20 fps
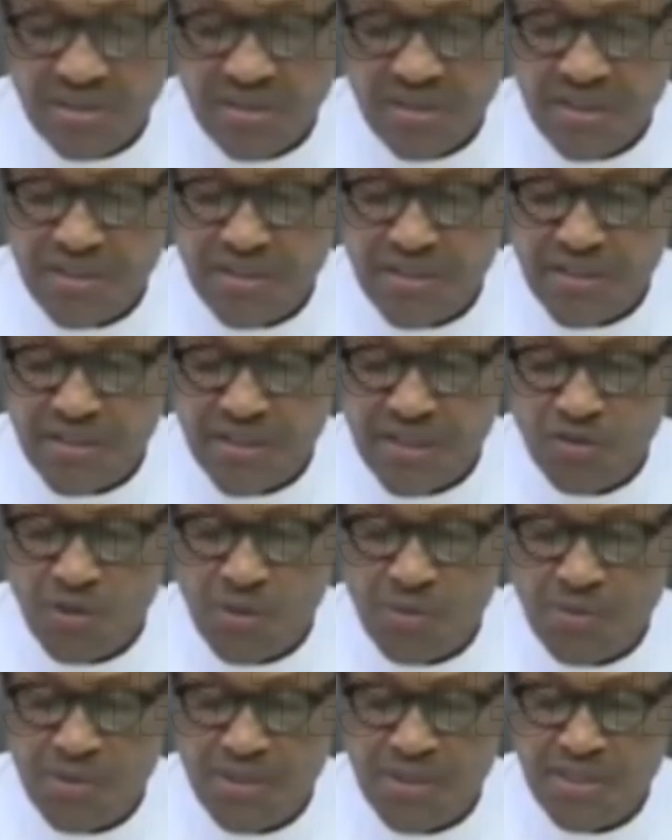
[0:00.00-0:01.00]
The result
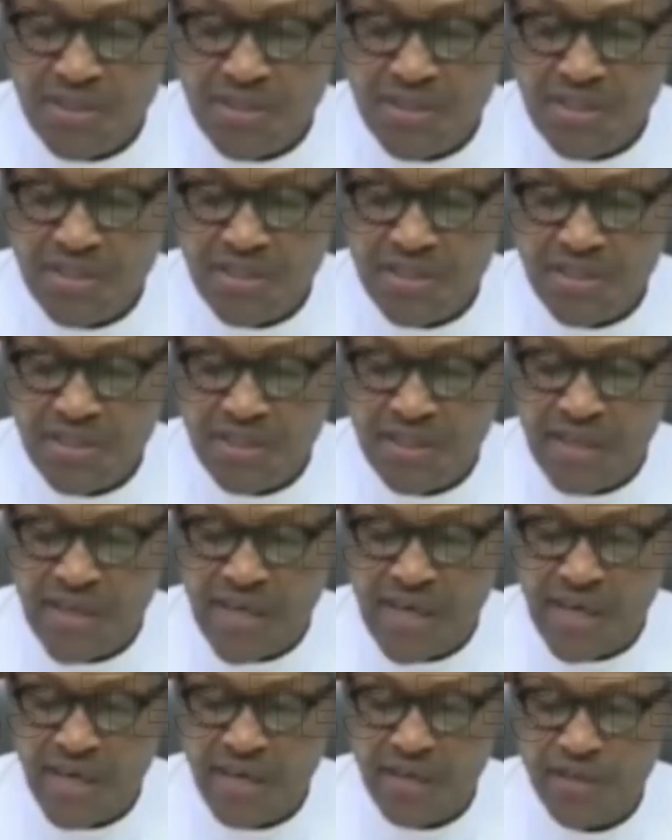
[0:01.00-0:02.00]
of this is
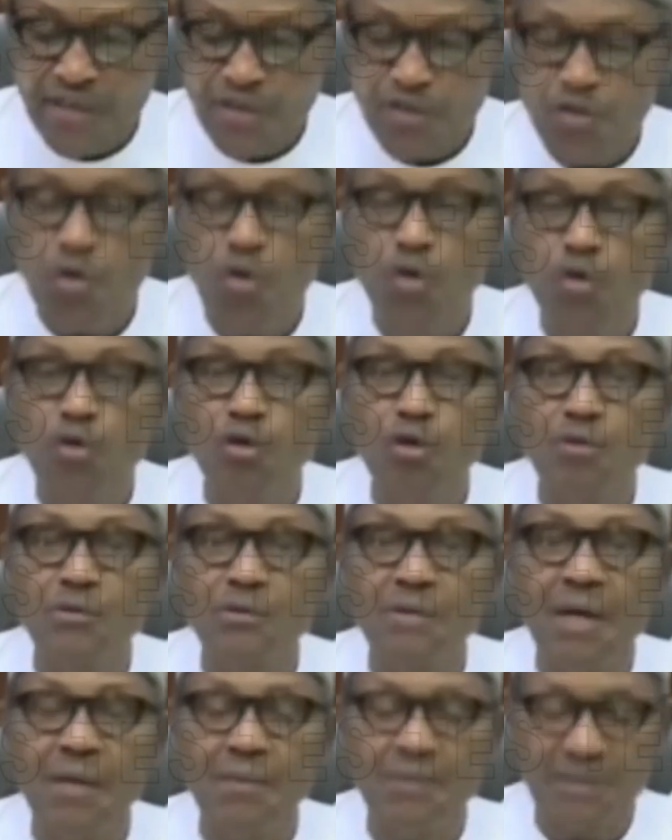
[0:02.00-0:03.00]
clear to all
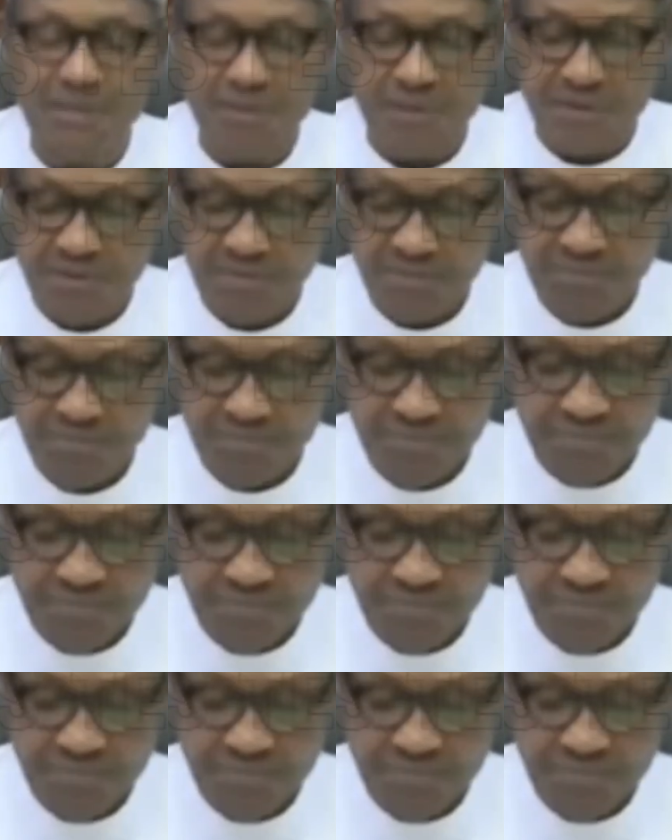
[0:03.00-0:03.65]
observers.